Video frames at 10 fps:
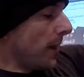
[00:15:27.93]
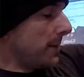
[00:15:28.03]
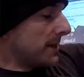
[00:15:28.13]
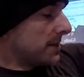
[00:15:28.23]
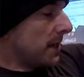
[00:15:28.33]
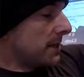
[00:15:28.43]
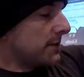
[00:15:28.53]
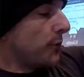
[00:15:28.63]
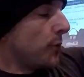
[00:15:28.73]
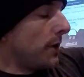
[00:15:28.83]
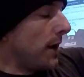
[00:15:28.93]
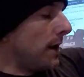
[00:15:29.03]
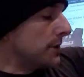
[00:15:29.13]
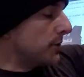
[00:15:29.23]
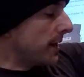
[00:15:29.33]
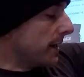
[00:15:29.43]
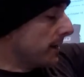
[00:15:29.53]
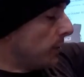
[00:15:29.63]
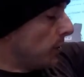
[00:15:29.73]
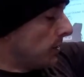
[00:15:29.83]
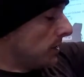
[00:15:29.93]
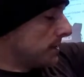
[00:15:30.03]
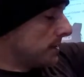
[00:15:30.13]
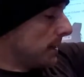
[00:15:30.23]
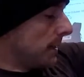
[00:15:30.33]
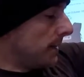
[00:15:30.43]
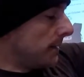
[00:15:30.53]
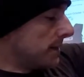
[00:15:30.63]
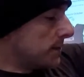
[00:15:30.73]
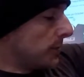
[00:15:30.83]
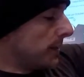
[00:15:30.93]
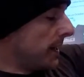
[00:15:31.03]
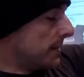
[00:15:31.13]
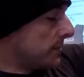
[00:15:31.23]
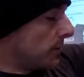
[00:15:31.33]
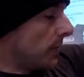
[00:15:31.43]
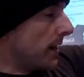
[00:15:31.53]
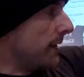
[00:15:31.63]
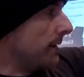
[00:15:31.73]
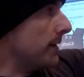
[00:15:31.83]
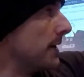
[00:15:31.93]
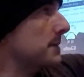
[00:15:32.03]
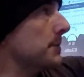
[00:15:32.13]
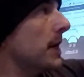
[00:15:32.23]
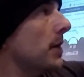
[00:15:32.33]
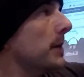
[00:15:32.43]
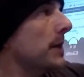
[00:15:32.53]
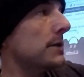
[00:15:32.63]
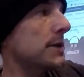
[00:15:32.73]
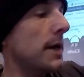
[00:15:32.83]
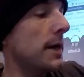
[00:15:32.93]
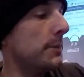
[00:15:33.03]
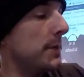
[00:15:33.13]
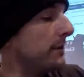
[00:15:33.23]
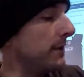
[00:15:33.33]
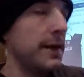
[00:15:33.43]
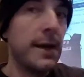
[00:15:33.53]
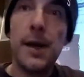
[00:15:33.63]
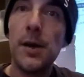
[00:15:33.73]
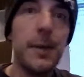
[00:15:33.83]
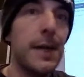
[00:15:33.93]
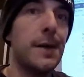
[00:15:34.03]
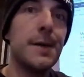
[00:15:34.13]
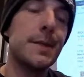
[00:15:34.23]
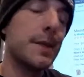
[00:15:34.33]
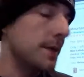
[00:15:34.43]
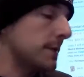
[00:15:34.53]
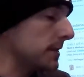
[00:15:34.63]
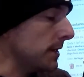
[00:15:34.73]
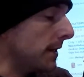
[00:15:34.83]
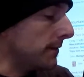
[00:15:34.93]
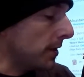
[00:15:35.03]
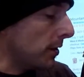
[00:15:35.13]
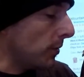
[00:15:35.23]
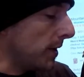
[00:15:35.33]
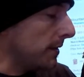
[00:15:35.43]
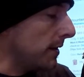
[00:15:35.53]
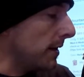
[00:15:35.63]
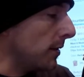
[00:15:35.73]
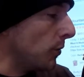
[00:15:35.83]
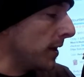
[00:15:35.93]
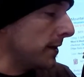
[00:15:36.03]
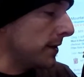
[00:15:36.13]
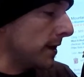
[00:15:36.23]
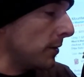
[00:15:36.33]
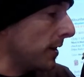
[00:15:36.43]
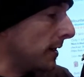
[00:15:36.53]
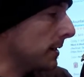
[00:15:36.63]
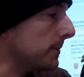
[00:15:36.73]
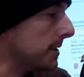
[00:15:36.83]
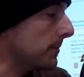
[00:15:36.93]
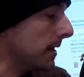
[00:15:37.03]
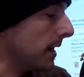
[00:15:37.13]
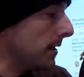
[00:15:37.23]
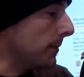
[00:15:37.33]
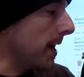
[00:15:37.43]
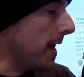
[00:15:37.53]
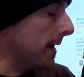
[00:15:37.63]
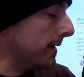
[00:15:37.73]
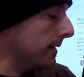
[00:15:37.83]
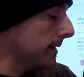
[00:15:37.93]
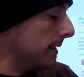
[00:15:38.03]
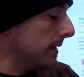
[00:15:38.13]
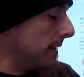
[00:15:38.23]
little webbing tucks for trekking poles. This one has an array that I've got some carabiners on. I'm a big fan of carabiners because you never know what and when you're going to want to clip something on your pack.